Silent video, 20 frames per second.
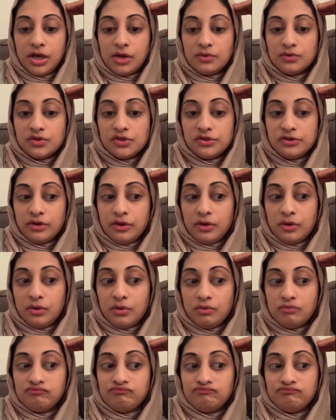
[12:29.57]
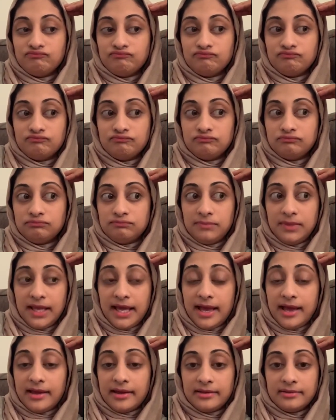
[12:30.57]
So
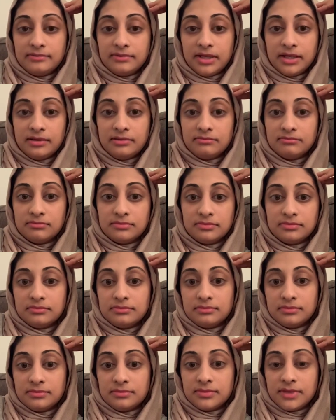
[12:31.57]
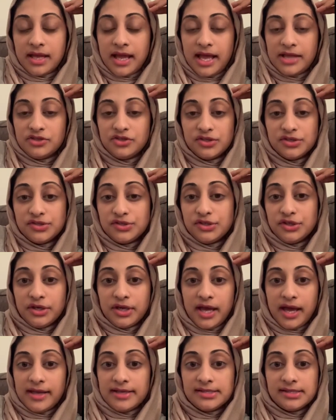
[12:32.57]
yeah, then I just took
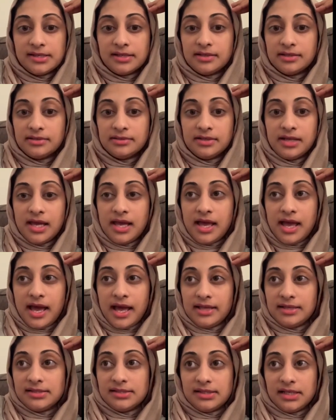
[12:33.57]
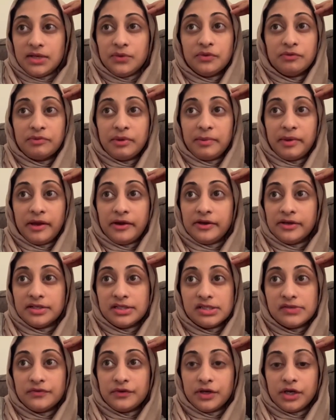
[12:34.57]
Isa and I stayed with my
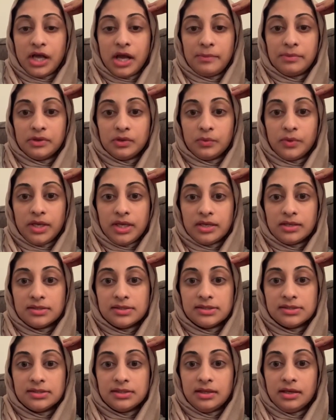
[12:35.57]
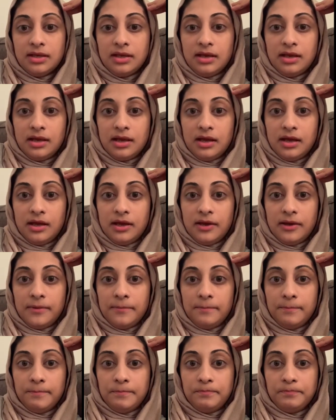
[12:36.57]
parents for a couple of weeks.
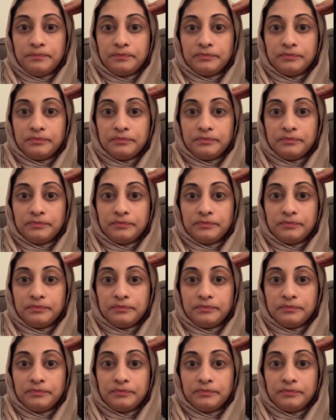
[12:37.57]
And